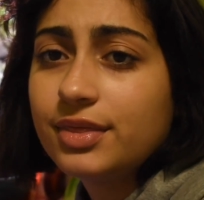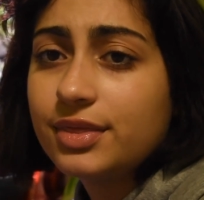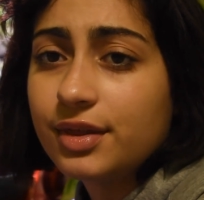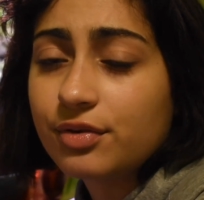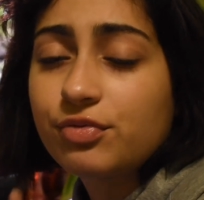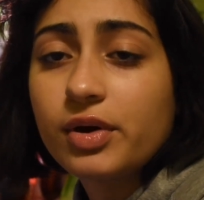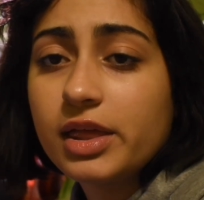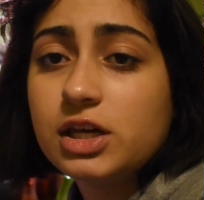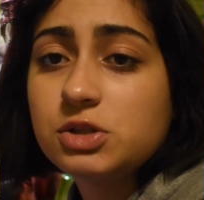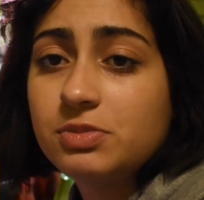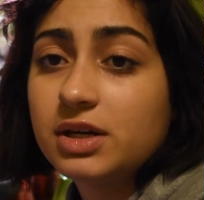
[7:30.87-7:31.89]
the
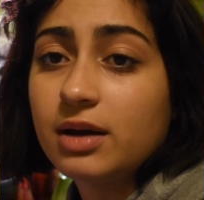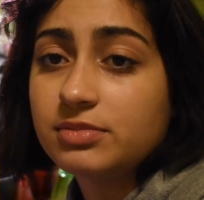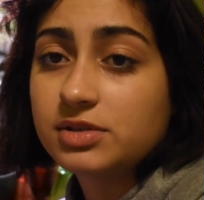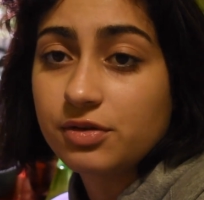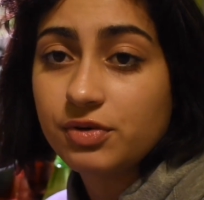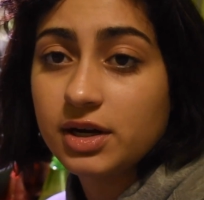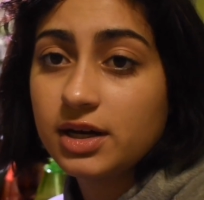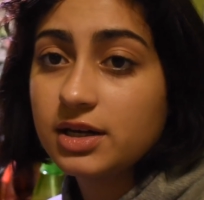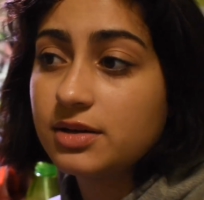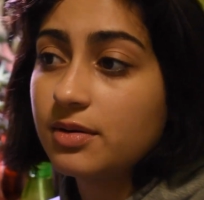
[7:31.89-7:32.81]
foliage become different.